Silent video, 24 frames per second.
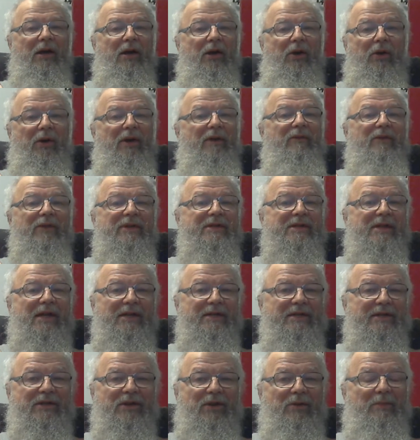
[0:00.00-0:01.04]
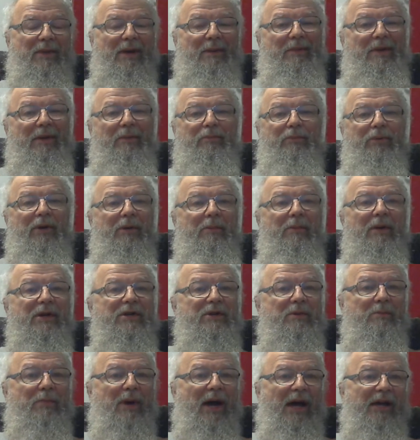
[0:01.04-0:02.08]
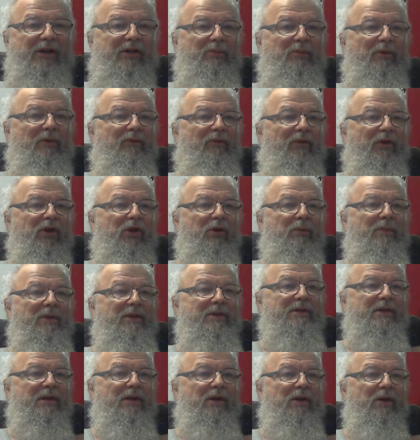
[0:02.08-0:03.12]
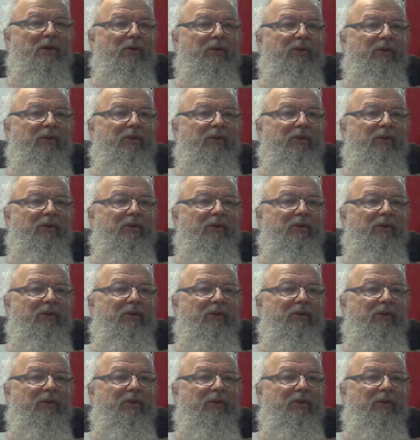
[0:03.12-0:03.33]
or even stunts that are maybe pretty much impossible for humans to do.